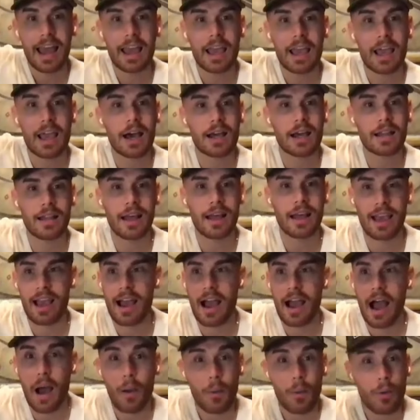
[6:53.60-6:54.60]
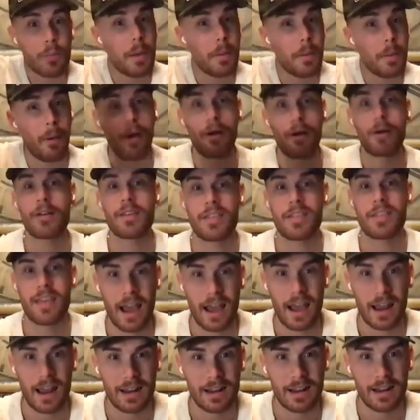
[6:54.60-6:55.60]
hey, God, like I want to be a part of
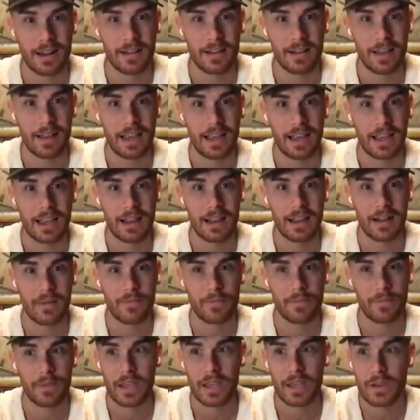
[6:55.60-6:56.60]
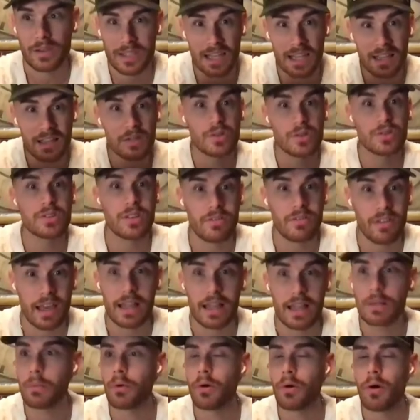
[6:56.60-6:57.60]
that. Like right. You said this was
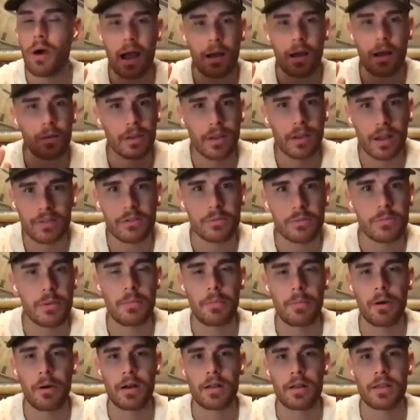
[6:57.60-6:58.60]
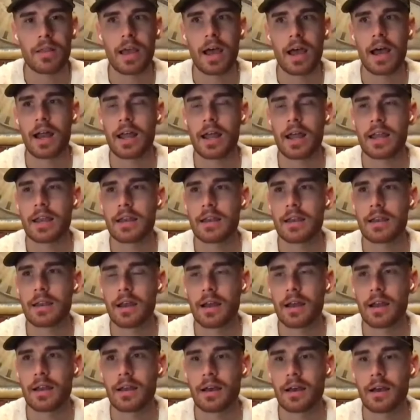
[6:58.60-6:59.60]
available. I would love to be a part of that. And
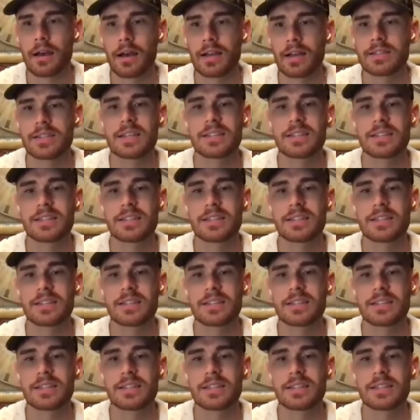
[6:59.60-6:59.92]
and uh,